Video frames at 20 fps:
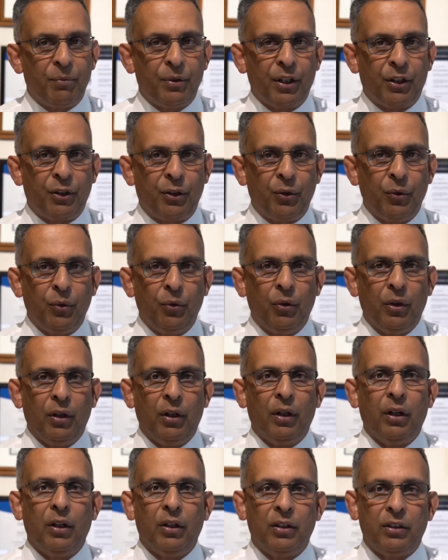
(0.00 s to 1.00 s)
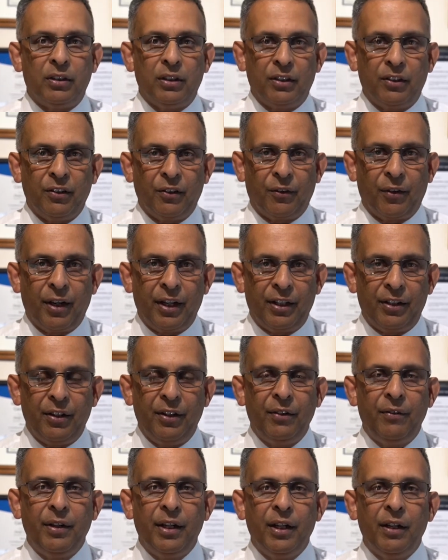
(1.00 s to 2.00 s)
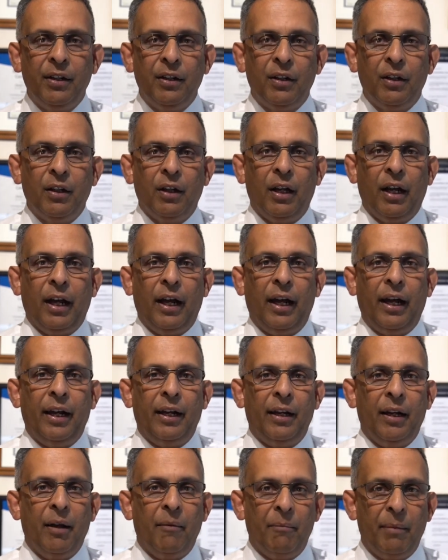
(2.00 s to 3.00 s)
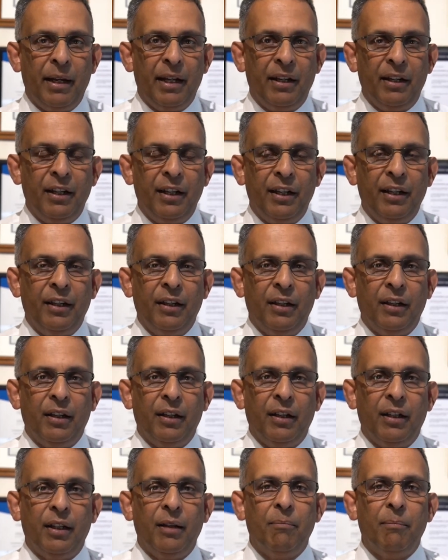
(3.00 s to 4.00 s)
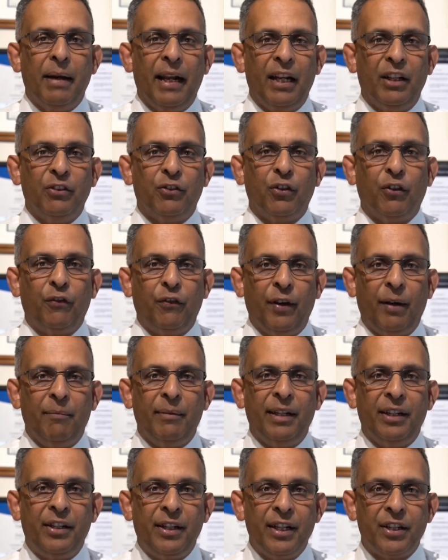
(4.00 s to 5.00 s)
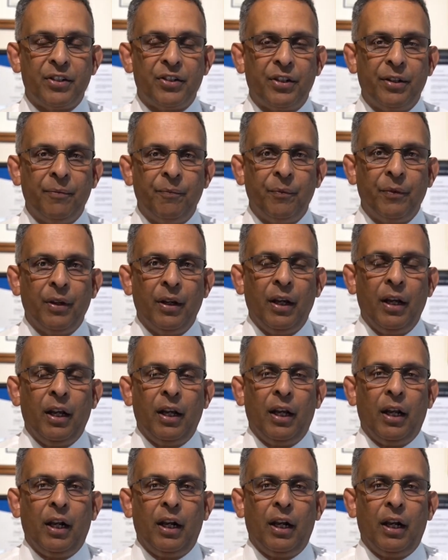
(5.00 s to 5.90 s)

subject to certain criteria and mainly the balance of family test.